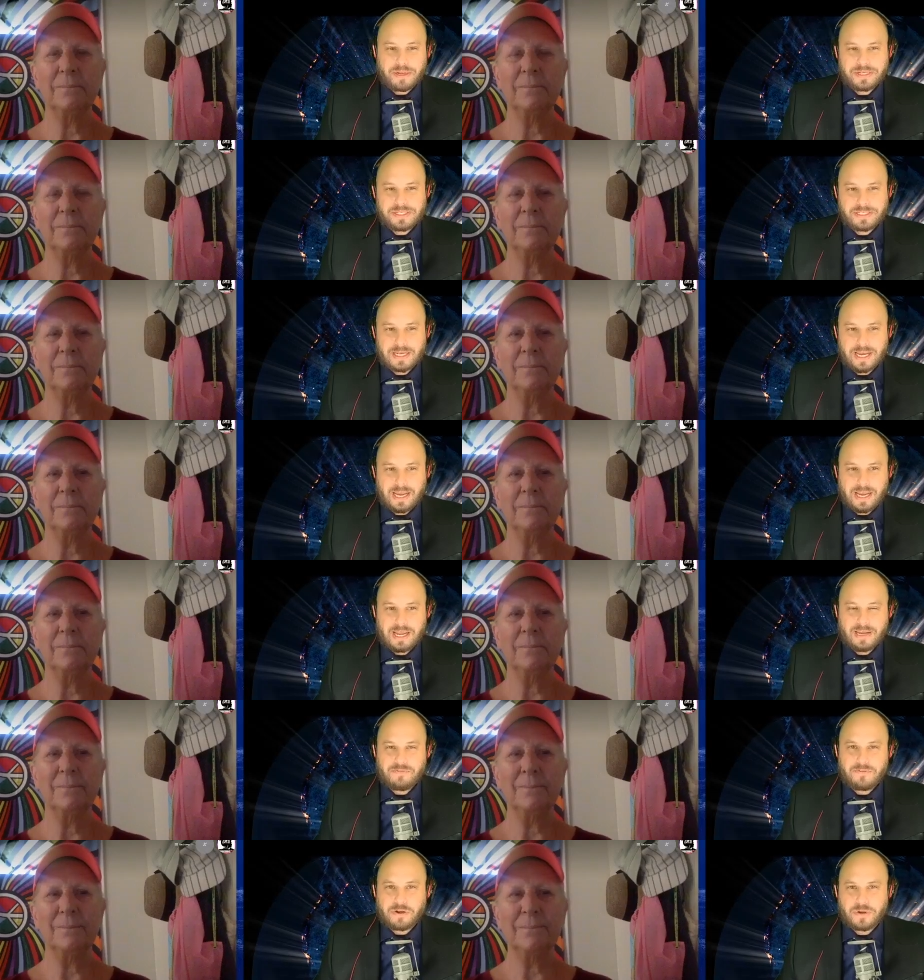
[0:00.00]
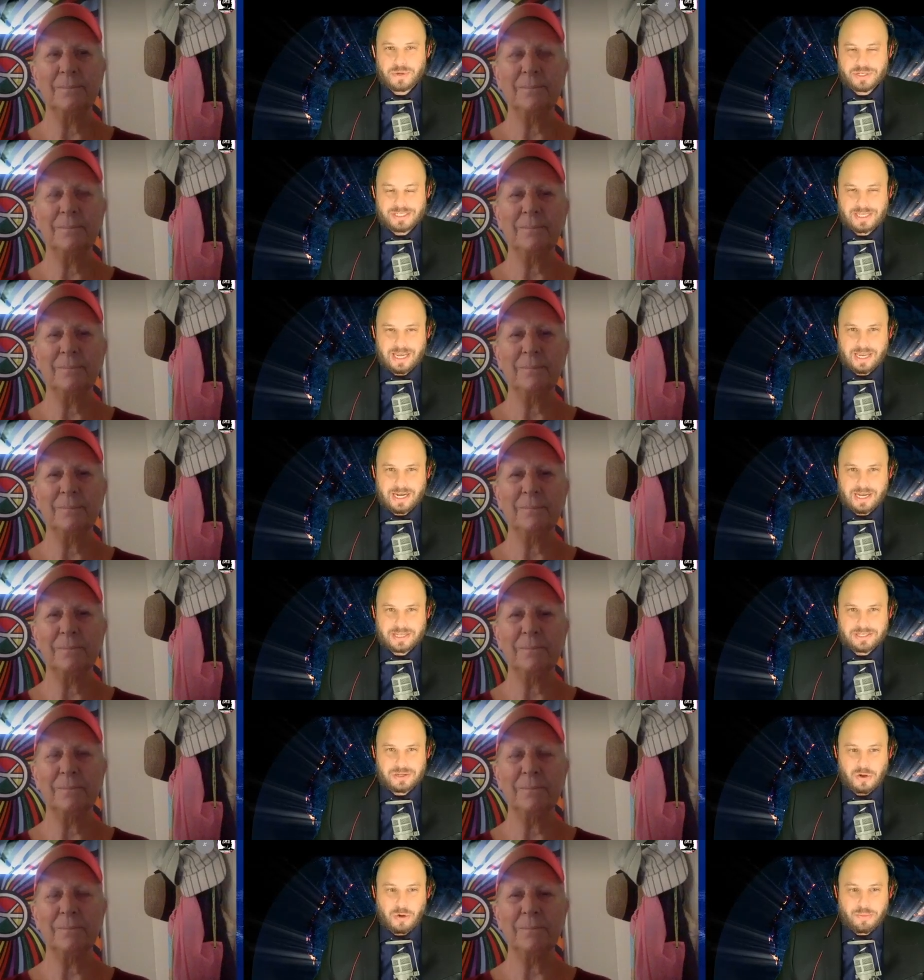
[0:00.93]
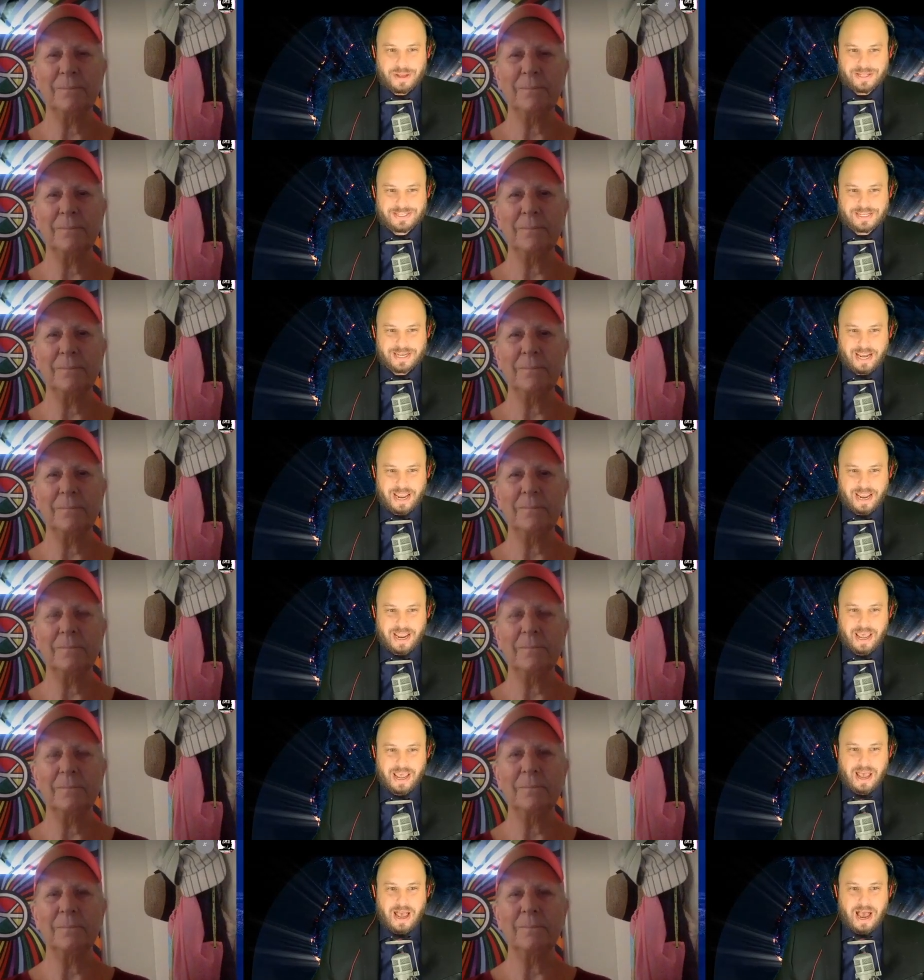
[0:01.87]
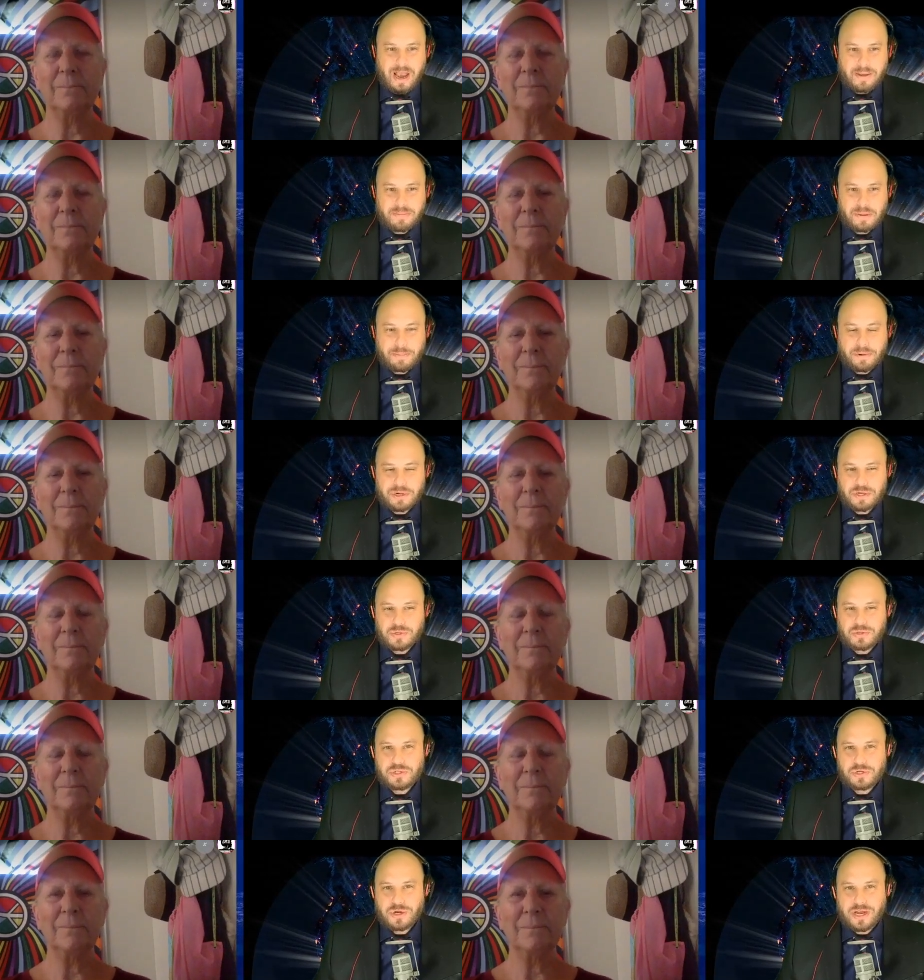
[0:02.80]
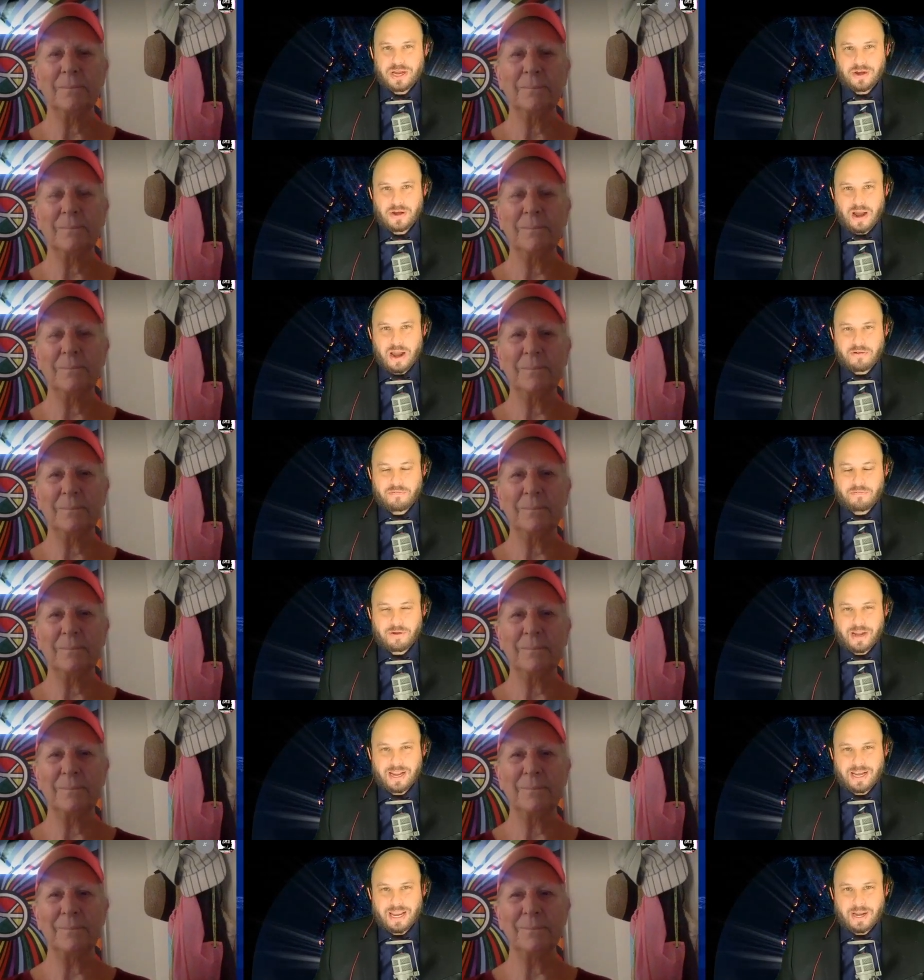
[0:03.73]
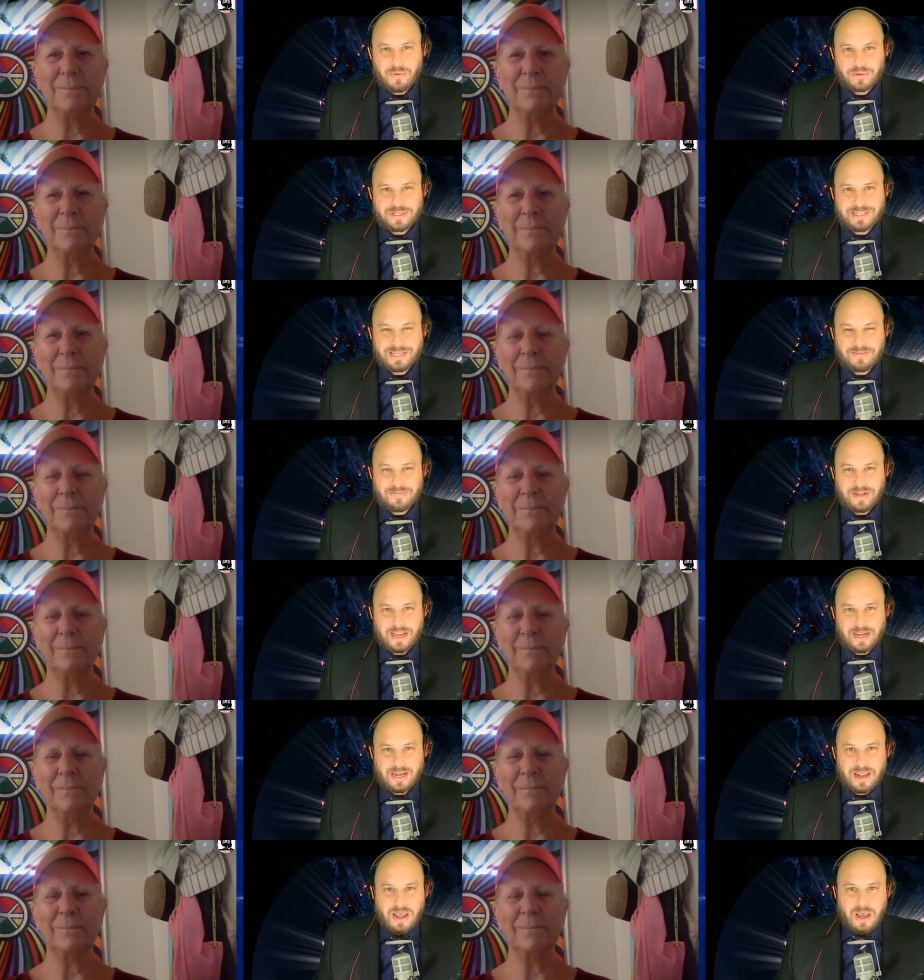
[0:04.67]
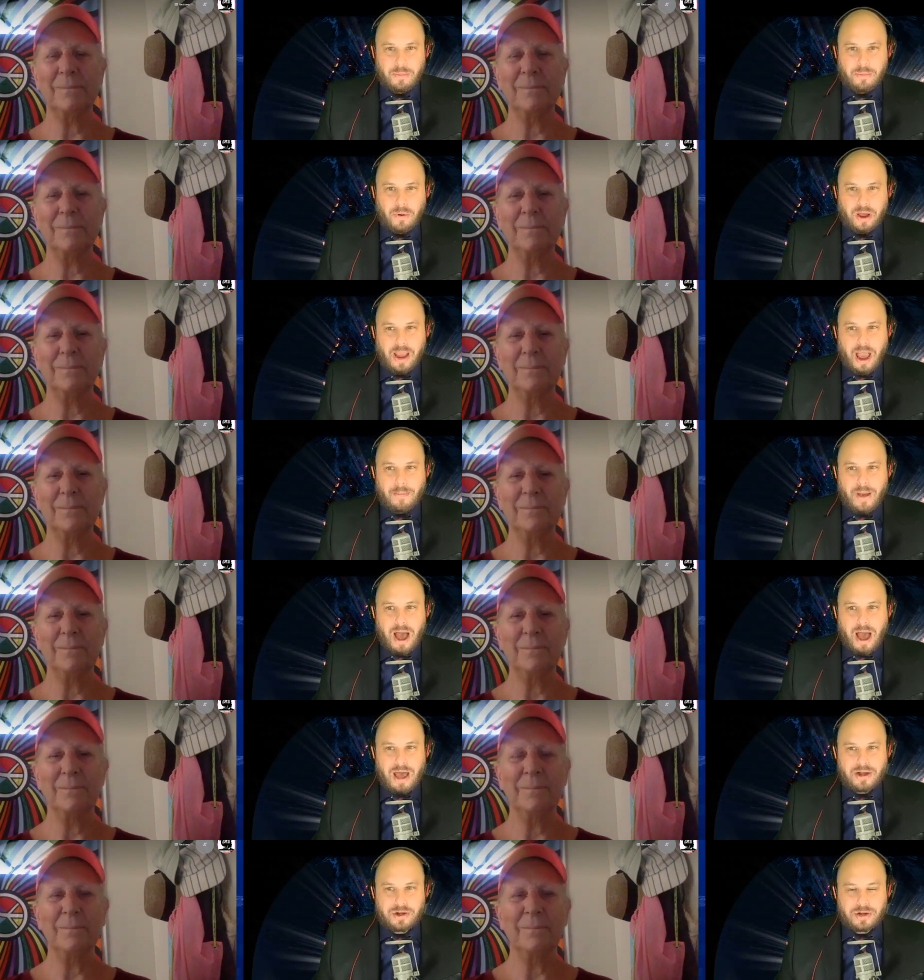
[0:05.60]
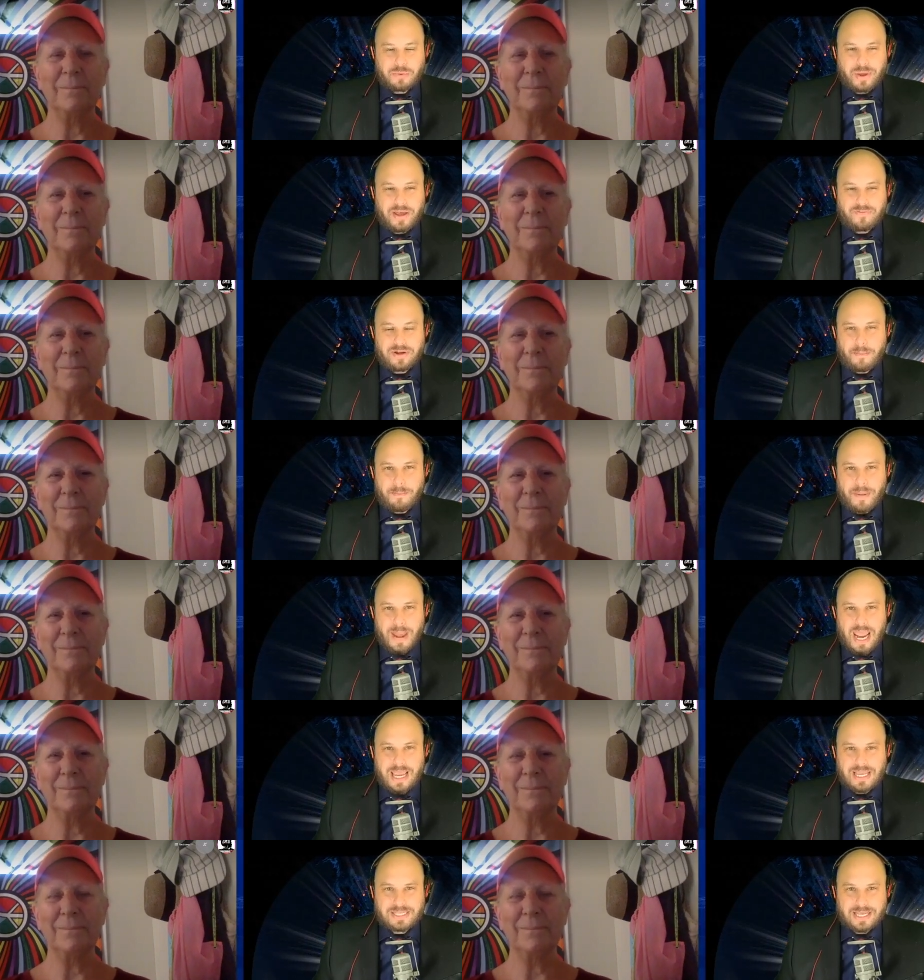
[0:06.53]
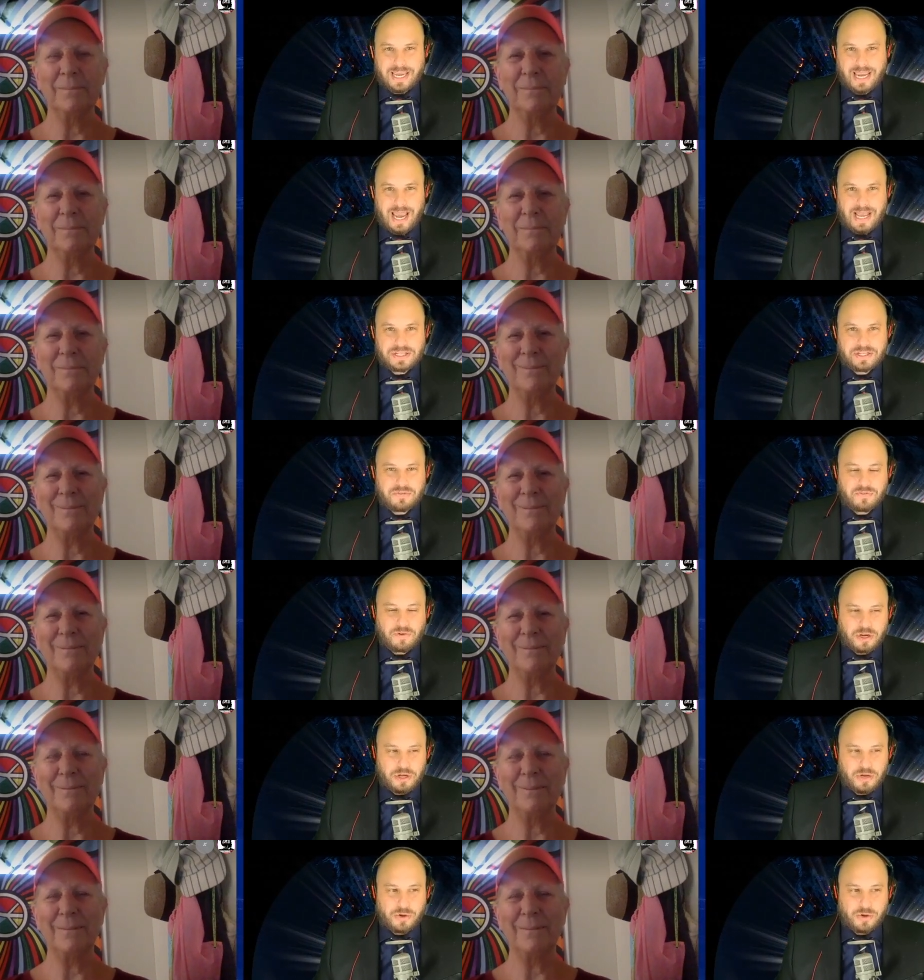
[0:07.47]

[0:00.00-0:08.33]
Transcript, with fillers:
Speaker 1: sitting in for Christina Tobin today. I'm the producer here at Free and Equal TV, and boy, I'm honored. We have an amazing guest for you